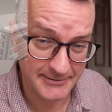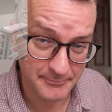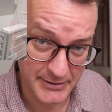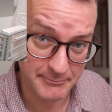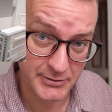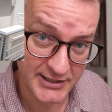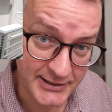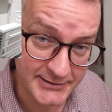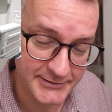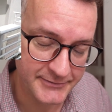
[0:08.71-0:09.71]
done and be
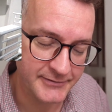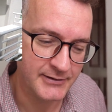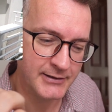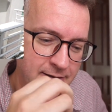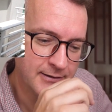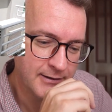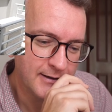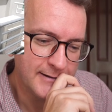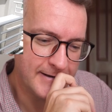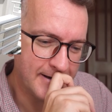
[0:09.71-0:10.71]
productive.
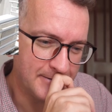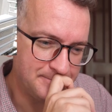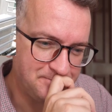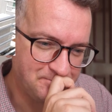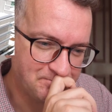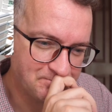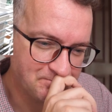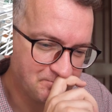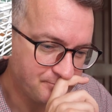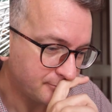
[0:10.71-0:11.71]
Now,
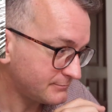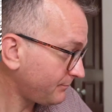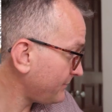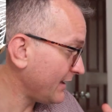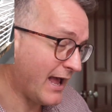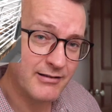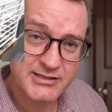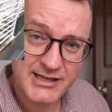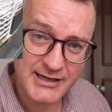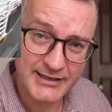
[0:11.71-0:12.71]

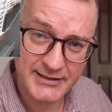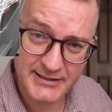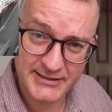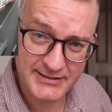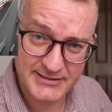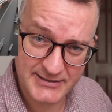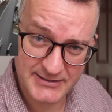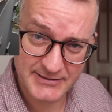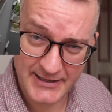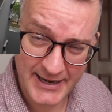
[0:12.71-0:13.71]
outside, the,
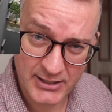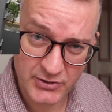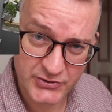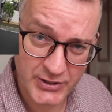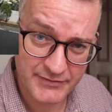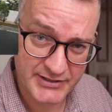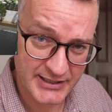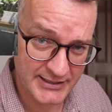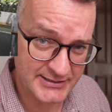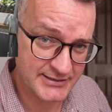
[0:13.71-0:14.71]
the aircon service
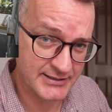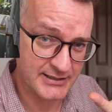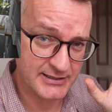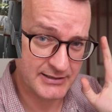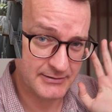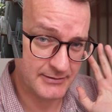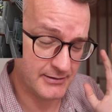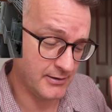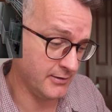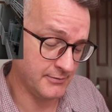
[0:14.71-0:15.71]
guys
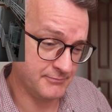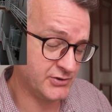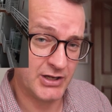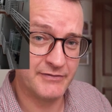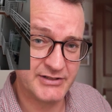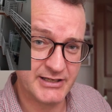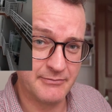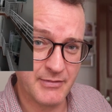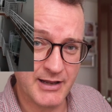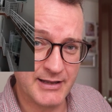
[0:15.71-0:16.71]
are
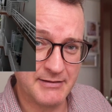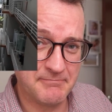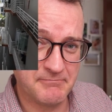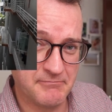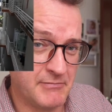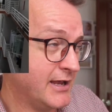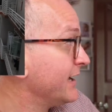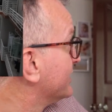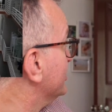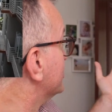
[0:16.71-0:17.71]
servicing my, my
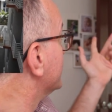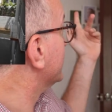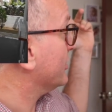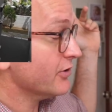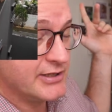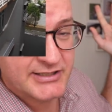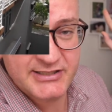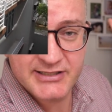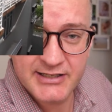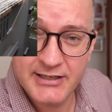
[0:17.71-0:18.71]
air conditioning
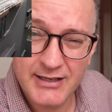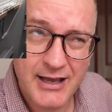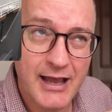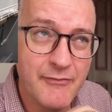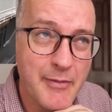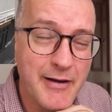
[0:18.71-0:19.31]
units. I have